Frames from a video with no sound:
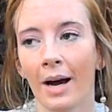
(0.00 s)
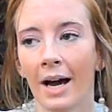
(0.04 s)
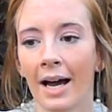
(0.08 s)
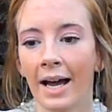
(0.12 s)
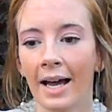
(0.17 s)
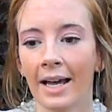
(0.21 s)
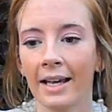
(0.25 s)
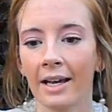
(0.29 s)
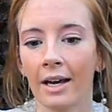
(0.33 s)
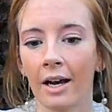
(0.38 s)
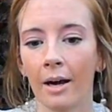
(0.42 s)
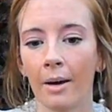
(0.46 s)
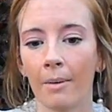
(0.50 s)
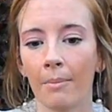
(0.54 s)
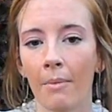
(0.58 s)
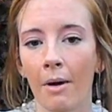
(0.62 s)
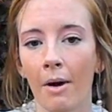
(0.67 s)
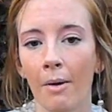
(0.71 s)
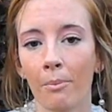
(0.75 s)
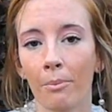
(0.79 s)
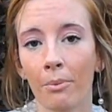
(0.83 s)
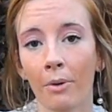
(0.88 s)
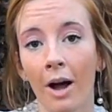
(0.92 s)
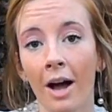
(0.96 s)
I
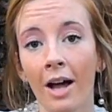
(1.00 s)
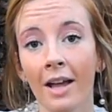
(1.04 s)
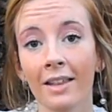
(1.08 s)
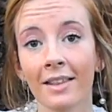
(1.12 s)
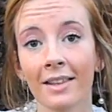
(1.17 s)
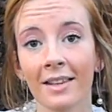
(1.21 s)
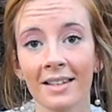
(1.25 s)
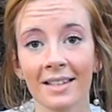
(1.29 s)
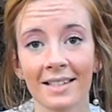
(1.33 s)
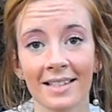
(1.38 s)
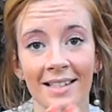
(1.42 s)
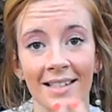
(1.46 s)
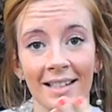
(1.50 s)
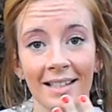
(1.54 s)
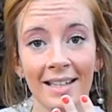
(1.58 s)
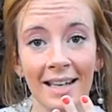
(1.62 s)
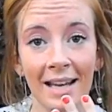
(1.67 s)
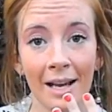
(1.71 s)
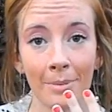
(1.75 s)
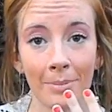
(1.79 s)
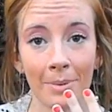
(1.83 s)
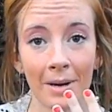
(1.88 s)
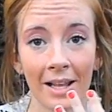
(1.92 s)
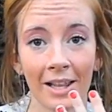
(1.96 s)
brought this
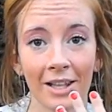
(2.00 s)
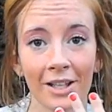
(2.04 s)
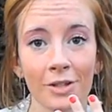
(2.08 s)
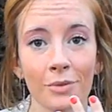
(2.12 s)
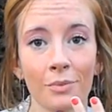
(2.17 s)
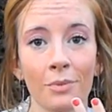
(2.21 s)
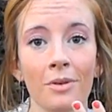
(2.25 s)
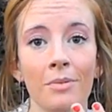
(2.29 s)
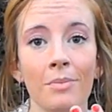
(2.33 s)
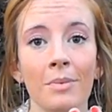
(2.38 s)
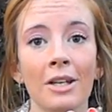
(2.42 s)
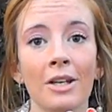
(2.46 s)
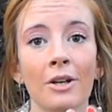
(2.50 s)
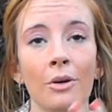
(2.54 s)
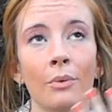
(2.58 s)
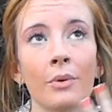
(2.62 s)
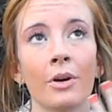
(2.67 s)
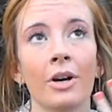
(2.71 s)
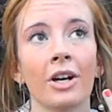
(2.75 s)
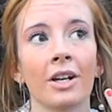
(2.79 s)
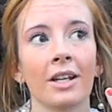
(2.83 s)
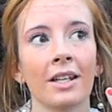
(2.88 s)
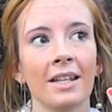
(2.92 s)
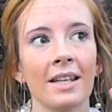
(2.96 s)
nail polish with me to
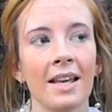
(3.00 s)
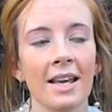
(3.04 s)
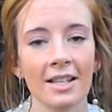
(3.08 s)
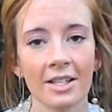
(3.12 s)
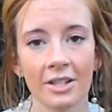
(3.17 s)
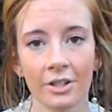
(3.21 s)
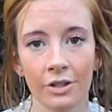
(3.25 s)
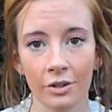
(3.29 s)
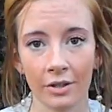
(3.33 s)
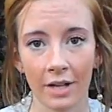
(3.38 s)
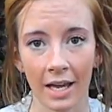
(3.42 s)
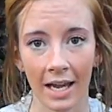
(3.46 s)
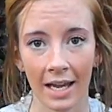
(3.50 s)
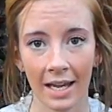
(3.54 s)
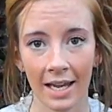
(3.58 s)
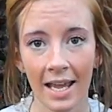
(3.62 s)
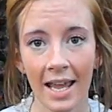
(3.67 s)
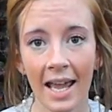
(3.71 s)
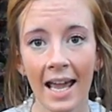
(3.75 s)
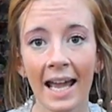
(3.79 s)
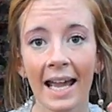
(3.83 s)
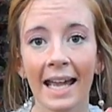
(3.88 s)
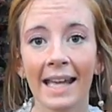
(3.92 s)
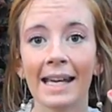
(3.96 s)
work yesterday,
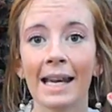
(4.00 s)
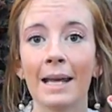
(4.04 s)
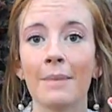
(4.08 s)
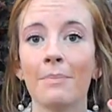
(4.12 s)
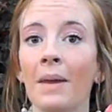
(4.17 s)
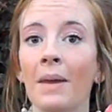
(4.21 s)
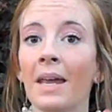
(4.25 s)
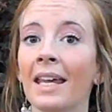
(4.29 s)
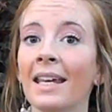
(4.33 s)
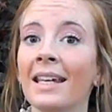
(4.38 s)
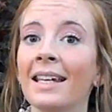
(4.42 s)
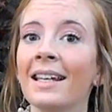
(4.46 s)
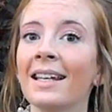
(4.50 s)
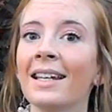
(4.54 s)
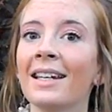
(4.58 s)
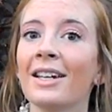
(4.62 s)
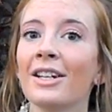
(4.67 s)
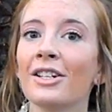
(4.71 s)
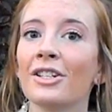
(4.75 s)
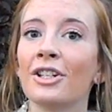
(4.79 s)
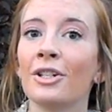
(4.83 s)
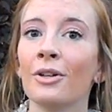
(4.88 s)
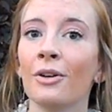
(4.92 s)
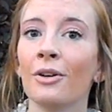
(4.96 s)
and
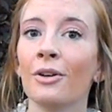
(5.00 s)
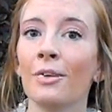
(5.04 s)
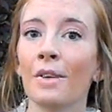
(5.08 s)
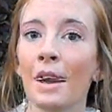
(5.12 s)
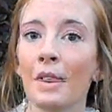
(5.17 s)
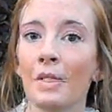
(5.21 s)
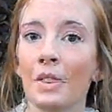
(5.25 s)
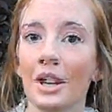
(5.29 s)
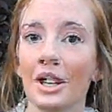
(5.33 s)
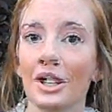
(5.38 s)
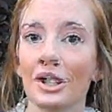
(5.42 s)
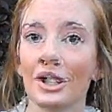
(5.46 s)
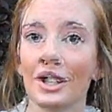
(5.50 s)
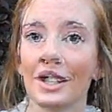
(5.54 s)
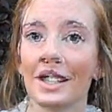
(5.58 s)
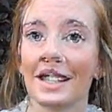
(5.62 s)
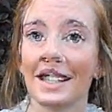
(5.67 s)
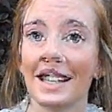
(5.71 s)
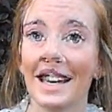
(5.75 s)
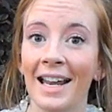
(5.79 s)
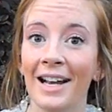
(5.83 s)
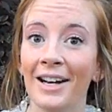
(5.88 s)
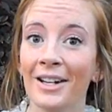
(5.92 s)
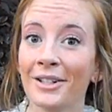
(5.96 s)
painted 2 of my
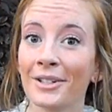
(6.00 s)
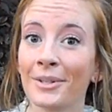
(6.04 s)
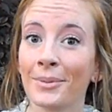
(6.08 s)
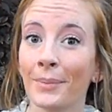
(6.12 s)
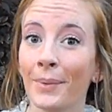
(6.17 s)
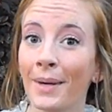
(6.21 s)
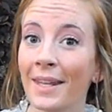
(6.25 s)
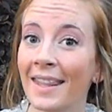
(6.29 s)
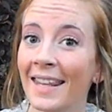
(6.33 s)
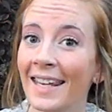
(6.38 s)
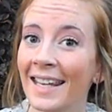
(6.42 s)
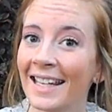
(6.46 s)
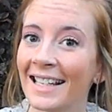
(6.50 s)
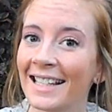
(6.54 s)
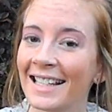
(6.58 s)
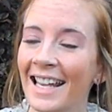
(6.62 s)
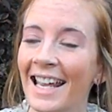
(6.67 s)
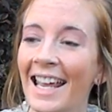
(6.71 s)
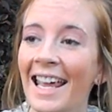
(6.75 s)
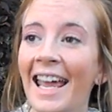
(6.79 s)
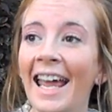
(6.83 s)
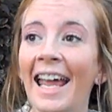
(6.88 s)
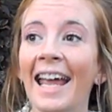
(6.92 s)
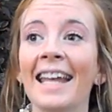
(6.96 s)
patients' nails with it,
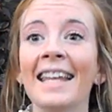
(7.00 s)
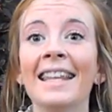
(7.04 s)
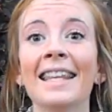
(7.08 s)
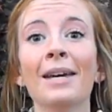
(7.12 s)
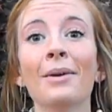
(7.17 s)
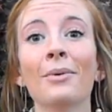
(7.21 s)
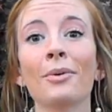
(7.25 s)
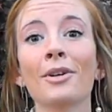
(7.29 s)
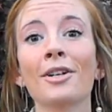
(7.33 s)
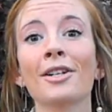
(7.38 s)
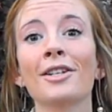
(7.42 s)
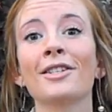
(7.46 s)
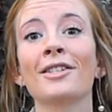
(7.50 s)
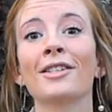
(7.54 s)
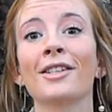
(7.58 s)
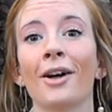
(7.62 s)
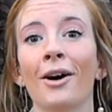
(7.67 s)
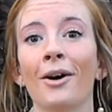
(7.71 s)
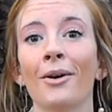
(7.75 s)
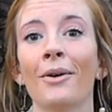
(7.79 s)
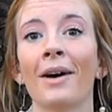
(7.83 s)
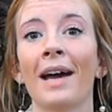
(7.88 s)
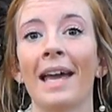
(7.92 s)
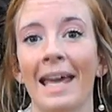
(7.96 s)
and they were
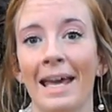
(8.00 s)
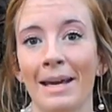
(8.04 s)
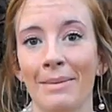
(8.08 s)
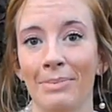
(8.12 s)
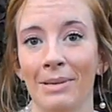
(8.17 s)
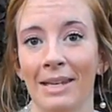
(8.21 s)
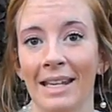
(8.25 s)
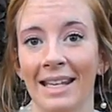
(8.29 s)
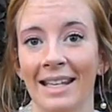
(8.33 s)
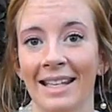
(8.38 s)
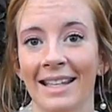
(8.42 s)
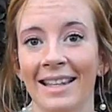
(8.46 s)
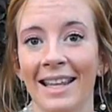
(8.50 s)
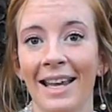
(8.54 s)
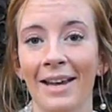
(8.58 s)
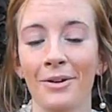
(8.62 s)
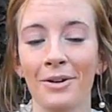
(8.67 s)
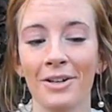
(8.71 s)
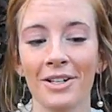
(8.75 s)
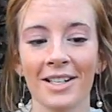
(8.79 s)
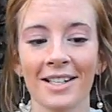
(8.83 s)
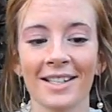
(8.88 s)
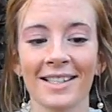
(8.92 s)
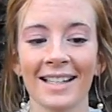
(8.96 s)
so happy. They
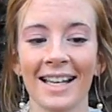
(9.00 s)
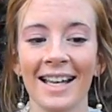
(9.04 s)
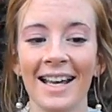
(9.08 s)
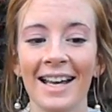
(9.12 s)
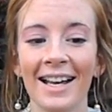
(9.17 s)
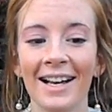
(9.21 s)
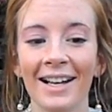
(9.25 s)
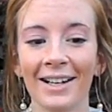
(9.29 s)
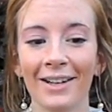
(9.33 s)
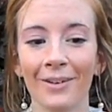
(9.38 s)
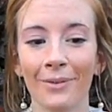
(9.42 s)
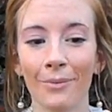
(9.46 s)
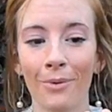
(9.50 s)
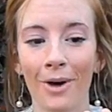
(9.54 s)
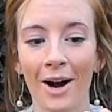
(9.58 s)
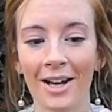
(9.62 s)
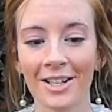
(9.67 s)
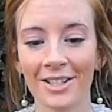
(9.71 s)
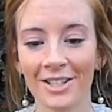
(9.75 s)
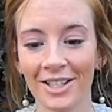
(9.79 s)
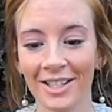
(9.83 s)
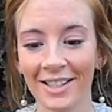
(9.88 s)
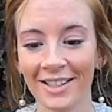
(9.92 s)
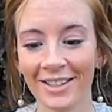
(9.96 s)
were just
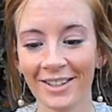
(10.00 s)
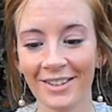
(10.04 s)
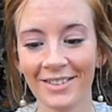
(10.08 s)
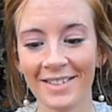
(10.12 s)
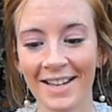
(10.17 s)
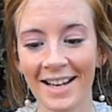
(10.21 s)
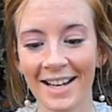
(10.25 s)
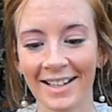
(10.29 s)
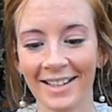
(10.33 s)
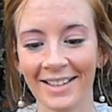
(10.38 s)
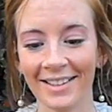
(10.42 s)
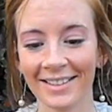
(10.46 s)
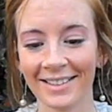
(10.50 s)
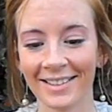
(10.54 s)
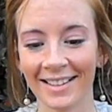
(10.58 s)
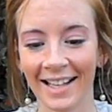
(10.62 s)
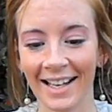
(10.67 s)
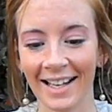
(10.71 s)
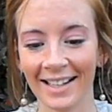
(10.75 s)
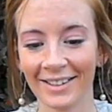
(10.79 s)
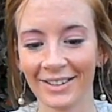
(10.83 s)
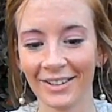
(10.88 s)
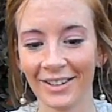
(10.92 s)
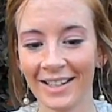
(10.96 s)
watching their nails,
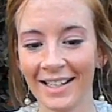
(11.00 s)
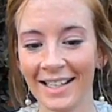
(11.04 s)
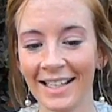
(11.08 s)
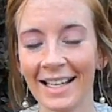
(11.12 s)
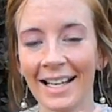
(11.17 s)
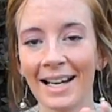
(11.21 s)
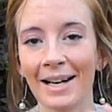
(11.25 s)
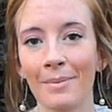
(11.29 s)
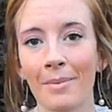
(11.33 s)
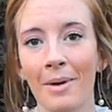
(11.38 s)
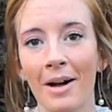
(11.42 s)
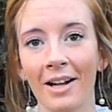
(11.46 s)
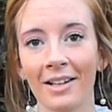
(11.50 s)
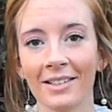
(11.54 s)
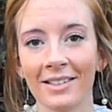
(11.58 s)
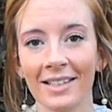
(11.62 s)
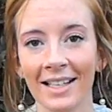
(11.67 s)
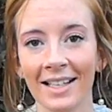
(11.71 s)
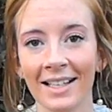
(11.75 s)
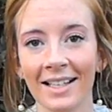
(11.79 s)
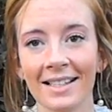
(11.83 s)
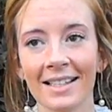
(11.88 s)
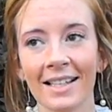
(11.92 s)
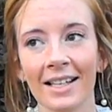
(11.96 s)
like looking at them all
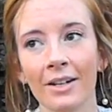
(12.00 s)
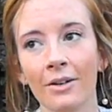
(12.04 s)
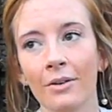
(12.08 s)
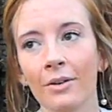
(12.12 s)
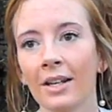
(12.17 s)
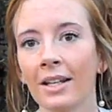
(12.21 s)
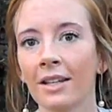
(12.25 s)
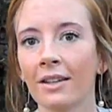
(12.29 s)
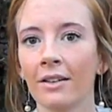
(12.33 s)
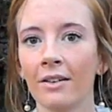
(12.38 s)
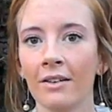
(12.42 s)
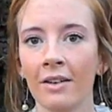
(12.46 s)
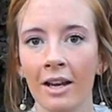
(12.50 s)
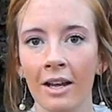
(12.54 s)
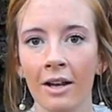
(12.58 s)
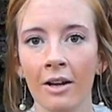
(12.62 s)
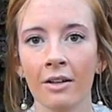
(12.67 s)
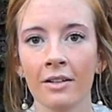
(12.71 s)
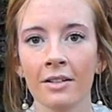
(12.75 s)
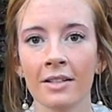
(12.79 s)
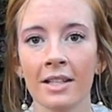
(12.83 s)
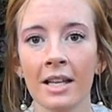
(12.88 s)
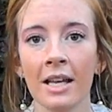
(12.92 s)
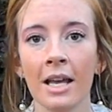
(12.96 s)
day, because they don't get their
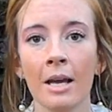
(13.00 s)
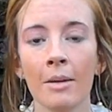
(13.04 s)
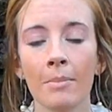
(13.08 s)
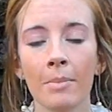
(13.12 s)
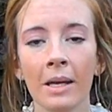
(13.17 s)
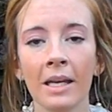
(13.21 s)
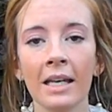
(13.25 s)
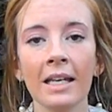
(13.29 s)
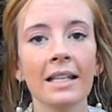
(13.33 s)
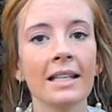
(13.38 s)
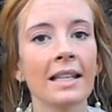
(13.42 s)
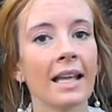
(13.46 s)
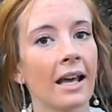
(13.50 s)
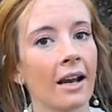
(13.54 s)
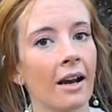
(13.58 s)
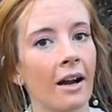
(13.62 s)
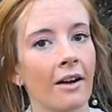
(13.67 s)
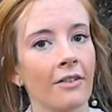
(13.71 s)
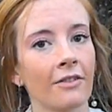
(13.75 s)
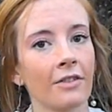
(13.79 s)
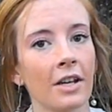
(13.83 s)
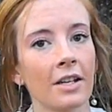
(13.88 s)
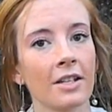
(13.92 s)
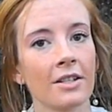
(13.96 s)
nails painted that
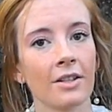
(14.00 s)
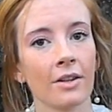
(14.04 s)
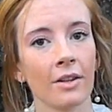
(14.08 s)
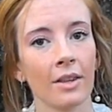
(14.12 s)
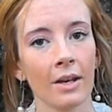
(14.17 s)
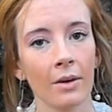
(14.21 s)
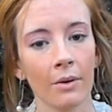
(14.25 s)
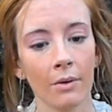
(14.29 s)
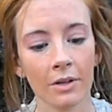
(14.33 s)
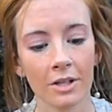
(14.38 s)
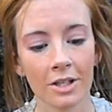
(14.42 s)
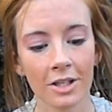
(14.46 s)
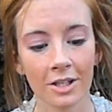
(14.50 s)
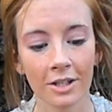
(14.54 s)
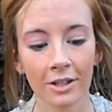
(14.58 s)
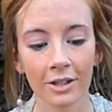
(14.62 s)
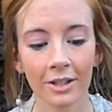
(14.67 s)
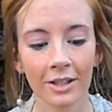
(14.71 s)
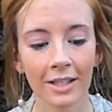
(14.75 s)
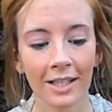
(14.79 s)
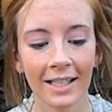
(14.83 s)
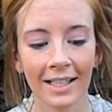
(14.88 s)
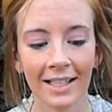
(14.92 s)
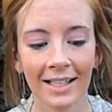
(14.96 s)
often, so they were just
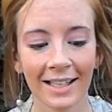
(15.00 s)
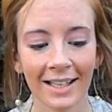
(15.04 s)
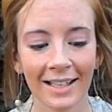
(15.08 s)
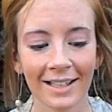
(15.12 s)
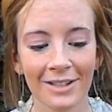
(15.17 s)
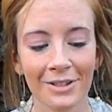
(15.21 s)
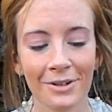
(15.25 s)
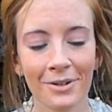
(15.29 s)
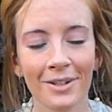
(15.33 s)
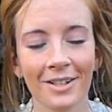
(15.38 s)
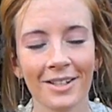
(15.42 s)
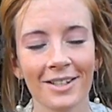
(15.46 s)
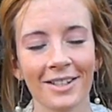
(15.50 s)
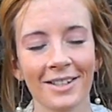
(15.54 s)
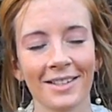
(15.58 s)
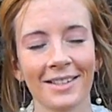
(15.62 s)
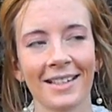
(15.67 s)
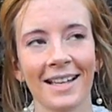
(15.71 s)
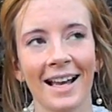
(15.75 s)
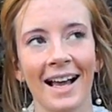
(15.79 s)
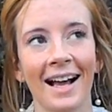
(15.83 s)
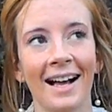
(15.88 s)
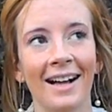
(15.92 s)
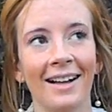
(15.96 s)
looking, and you could
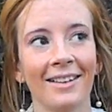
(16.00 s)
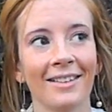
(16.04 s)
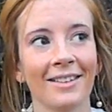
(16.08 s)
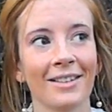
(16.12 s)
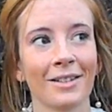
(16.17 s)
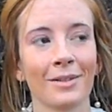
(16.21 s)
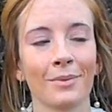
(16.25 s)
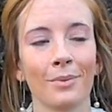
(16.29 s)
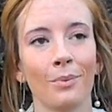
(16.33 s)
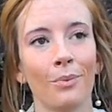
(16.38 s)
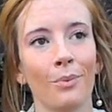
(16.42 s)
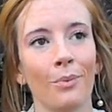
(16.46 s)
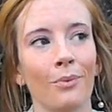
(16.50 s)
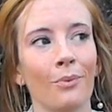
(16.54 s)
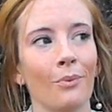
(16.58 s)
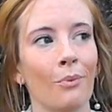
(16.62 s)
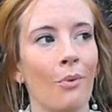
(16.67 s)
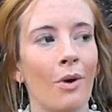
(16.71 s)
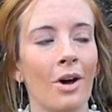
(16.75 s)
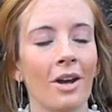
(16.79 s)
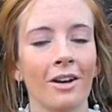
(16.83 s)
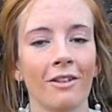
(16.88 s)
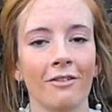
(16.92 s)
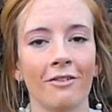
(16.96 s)
just tell this
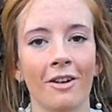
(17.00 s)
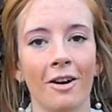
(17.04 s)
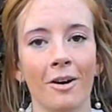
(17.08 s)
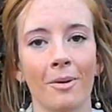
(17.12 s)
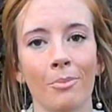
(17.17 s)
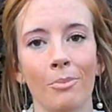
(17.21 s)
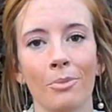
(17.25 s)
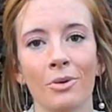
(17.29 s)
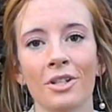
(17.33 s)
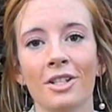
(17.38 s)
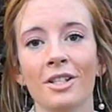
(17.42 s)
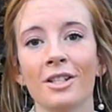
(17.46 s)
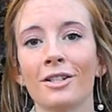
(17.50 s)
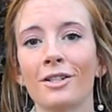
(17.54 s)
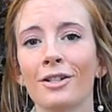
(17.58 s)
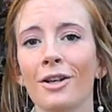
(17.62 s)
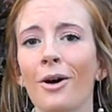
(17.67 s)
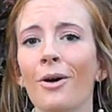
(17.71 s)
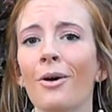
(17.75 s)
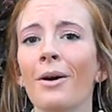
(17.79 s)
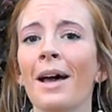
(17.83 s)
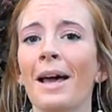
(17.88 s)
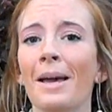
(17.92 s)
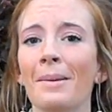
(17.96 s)
one of them was
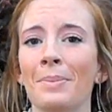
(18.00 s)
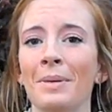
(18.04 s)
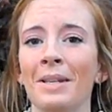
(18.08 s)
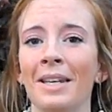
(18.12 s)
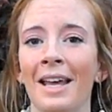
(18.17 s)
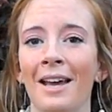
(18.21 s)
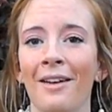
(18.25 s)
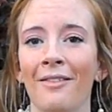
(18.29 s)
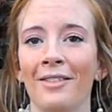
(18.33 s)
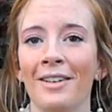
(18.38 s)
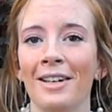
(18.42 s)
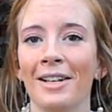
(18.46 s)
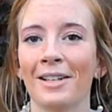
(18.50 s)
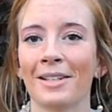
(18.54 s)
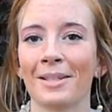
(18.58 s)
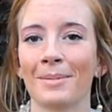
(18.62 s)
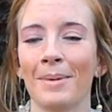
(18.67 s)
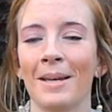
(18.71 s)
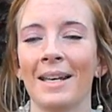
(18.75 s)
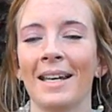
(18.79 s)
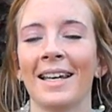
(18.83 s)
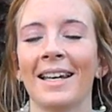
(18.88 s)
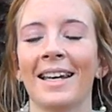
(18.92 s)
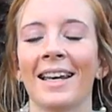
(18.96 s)
so happy to have her nails
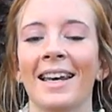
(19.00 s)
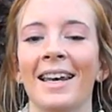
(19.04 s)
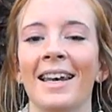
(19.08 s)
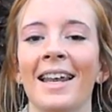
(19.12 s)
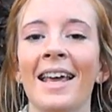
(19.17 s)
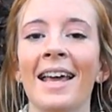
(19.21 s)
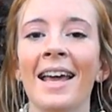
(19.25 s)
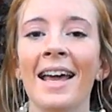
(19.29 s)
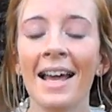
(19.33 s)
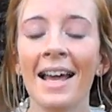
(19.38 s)
painted. And